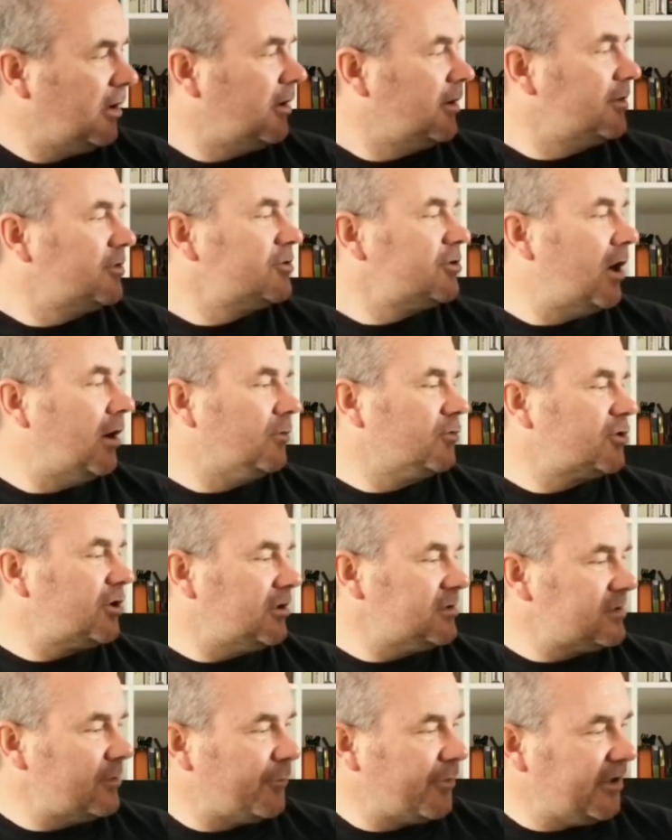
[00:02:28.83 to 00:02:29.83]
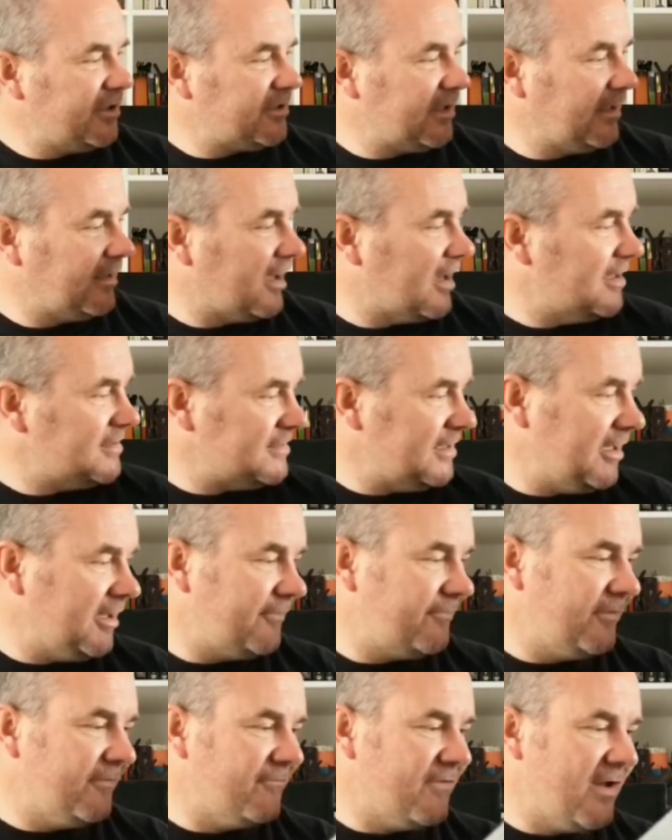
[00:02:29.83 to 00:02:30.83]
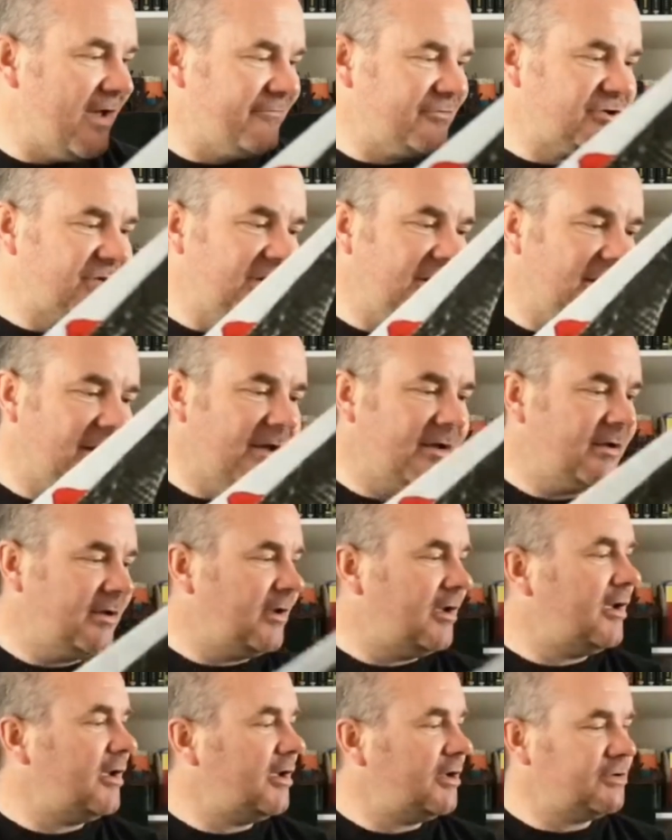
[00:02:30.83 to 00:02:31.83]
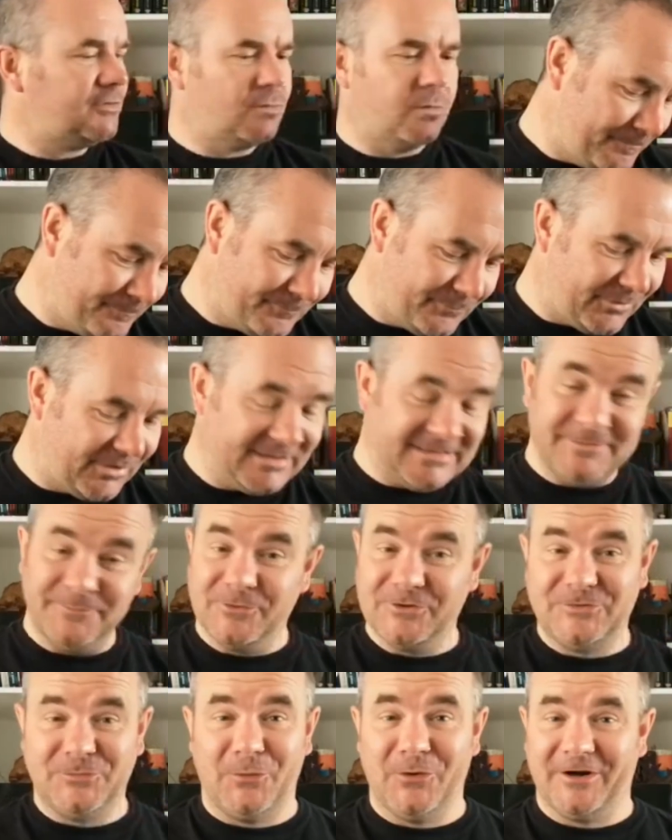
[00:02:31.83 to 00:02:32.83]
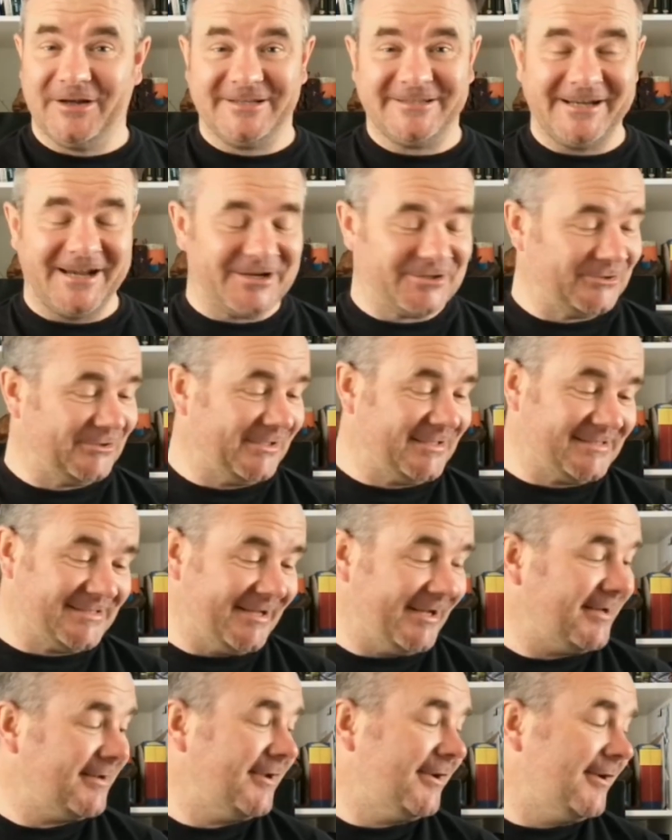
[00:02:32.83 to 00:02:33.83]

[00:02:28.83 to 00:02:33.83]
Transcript: So, Assault On Precinct 13, if you've never seen it, is pretty much what it says on the tin.